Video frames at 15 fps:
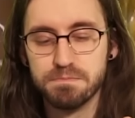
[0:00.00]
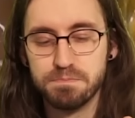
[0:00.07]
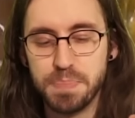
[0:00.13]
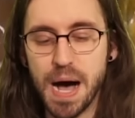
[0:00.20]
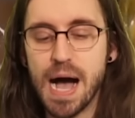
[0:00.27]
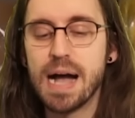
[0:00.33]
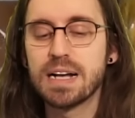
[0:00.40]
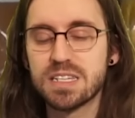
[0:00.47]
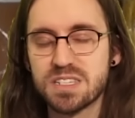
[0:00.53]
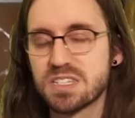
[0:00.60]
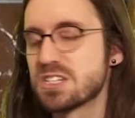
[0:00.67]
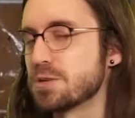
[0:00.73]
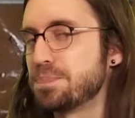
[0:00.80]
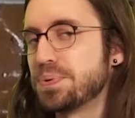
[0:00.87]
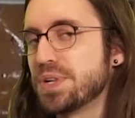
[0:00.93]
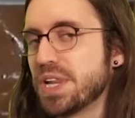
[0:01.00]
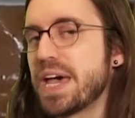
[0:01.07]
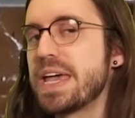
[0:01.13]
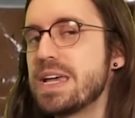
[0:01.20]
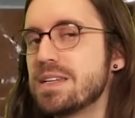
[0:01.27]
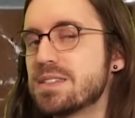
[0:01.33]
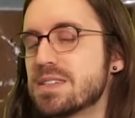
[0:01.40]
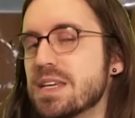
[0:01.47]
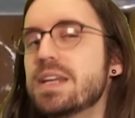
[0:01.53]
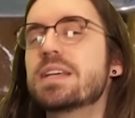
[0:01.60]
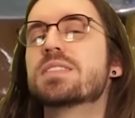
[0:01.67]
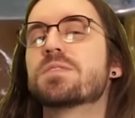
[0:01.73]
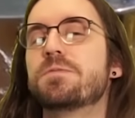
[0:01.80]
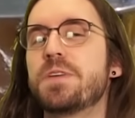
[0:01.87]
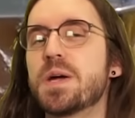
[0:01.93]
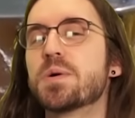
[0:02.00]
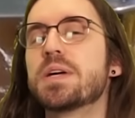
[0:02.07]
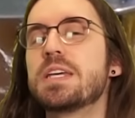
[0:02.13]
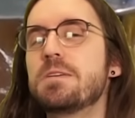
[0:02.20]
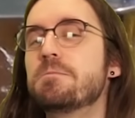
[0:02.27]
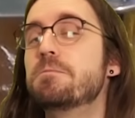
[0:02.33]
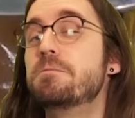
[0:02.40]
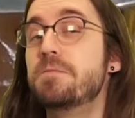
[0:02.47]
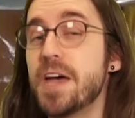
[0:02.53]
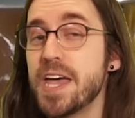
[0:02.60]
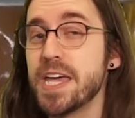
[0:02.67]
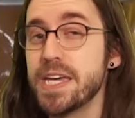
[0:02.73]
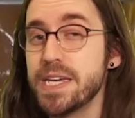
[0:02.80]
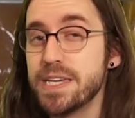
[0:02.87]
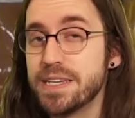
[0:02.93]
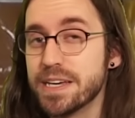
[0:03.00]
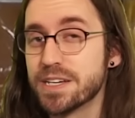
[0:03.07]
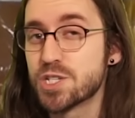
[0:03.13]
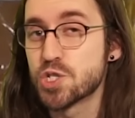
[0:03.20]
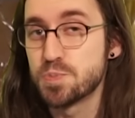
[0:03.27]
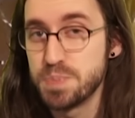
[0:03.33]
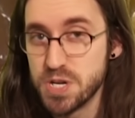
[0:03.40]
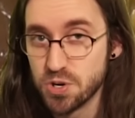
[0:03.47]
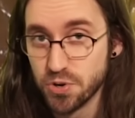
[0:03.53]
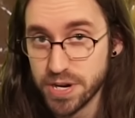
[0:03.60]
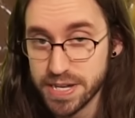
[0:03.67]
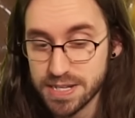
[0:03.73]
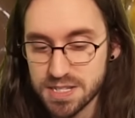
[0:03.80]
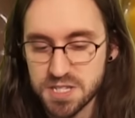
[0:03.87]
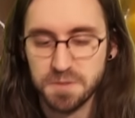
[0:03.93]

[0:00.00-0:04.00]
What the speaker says: box to plate, it is a very vague experience,